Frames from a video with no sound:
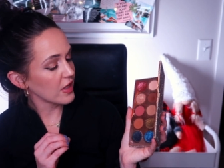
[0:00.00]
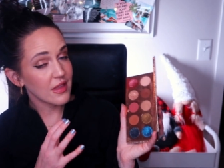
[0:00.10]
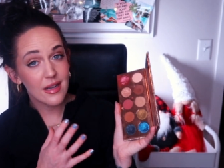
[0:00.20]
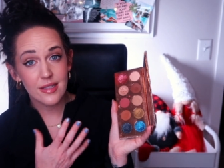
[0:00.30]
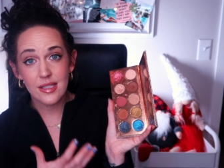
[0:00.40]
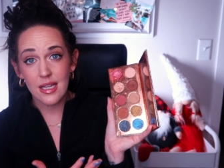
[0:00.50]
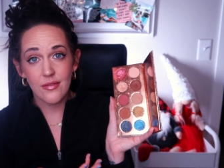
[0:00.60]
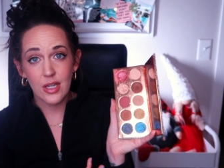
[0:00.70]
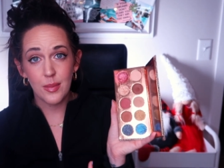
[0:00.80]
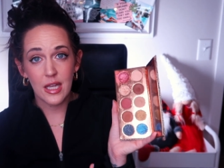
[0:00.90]
that it doesn't
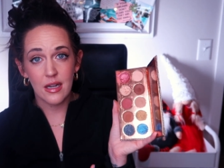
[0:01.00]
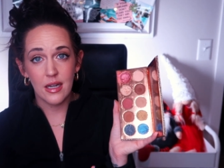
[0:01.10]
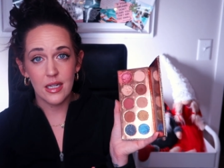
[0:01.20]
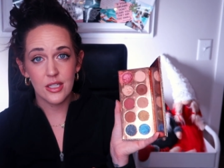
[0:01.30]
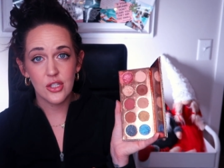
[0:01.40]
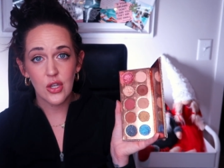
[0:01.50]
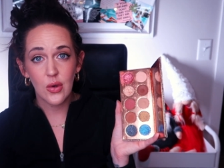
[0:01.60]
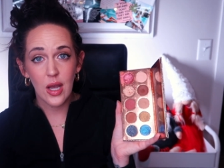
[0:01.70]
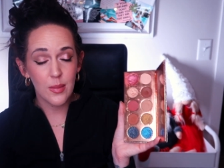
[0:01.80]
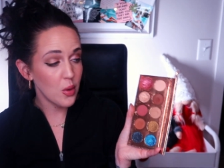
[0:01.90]
have any pan on it.
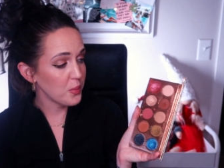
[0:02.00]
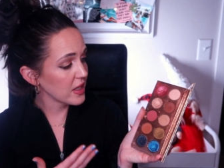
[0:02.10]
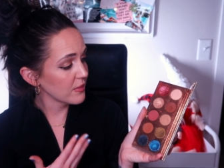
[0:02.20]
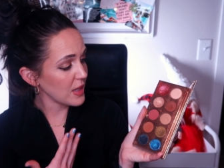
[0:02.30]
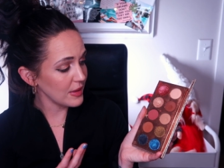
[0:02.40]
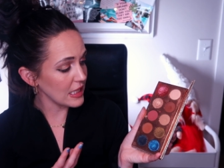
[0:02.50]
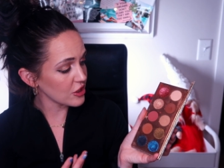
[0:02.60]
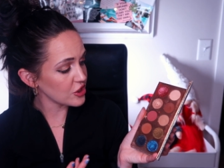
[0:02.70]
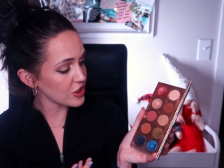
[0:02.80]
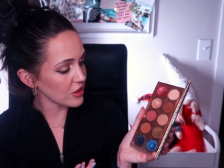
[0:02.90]
So I'm hoping maybe
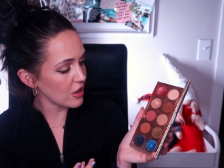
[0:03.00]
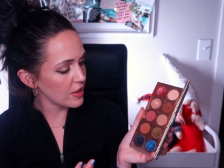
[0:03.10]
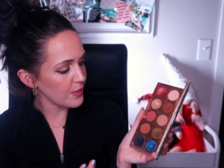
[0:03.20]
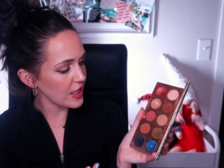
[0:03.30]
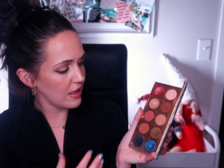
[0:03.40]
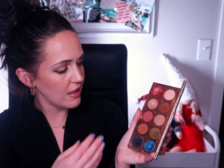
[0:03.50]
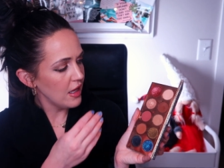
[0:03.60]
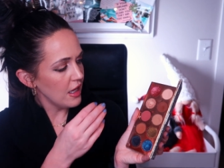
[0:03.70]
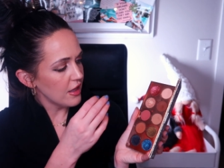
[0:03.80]
next year I'll hit pan.